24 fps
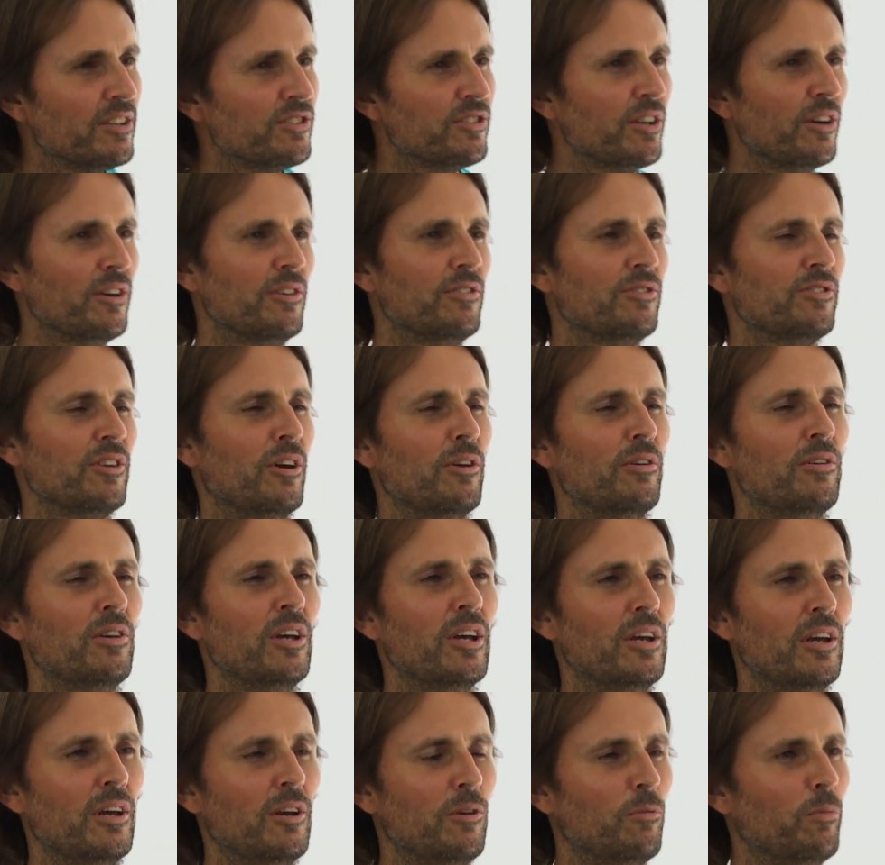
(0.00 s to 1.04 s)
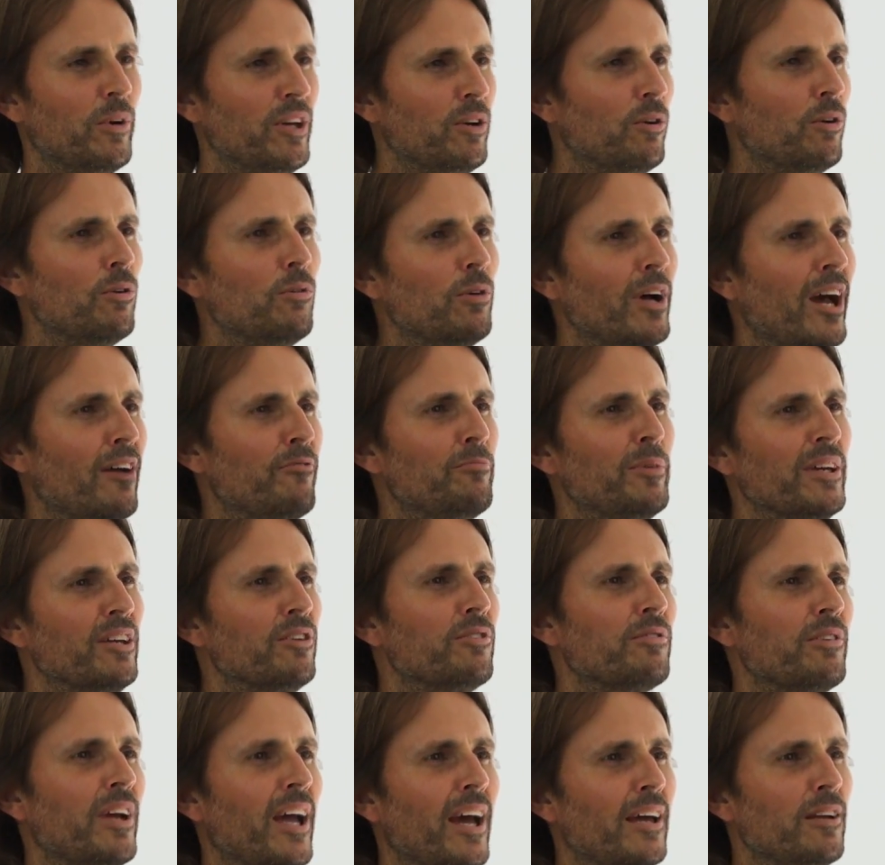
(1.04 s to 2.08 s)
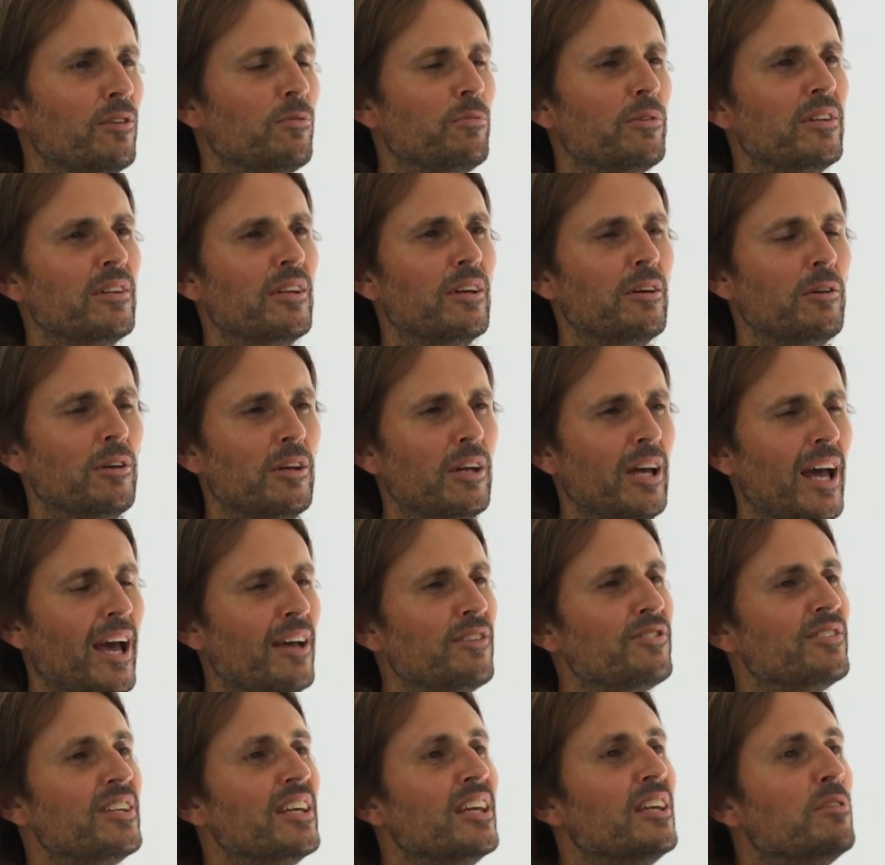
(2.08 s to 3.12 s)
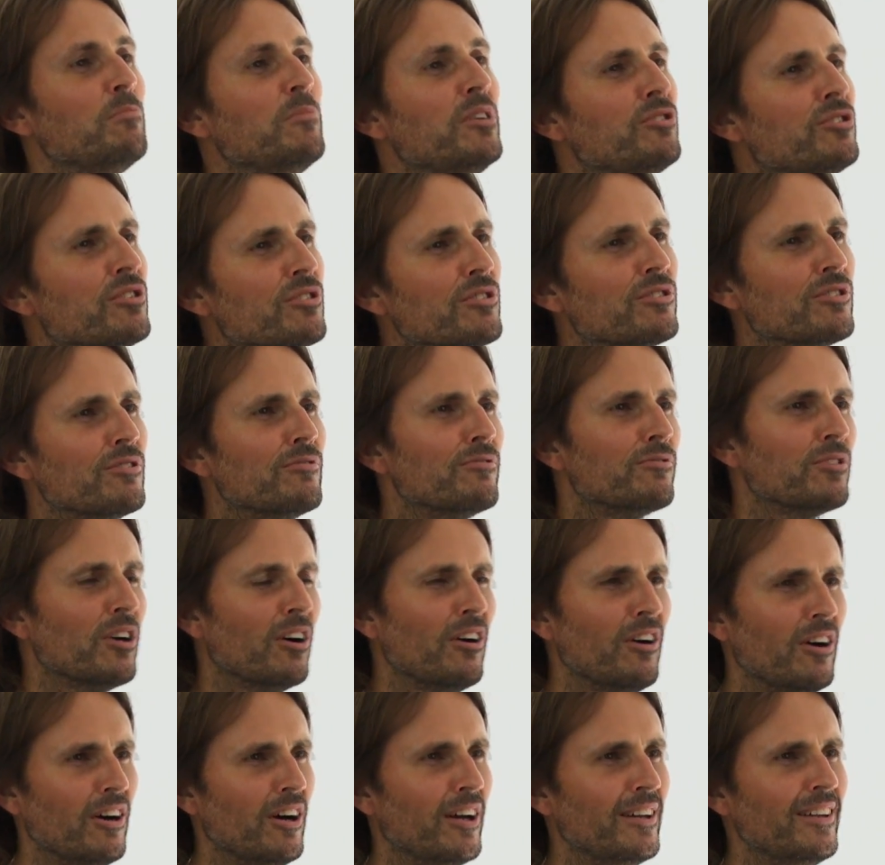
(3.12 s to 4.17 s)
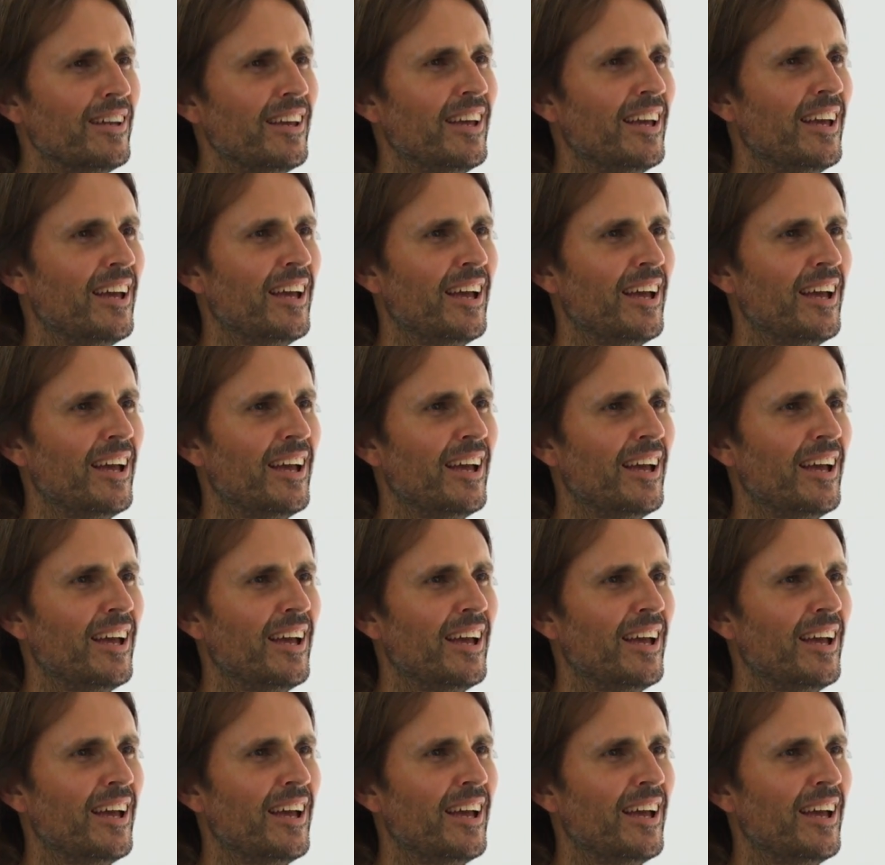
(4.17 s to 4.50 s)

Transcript: So we all have been created with as images of God,